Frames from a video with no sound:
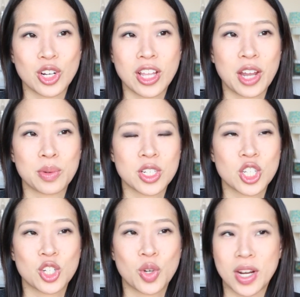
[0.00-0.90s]
their line
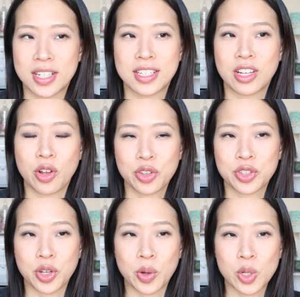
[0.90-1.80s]
was crazy
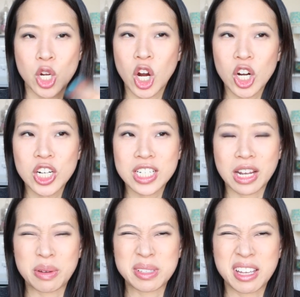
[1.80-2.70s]
also. Tarte,
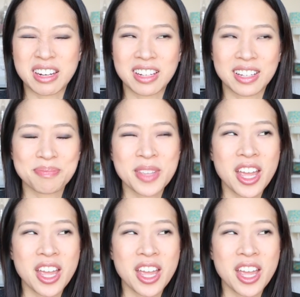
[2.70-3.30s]
I was kind of like,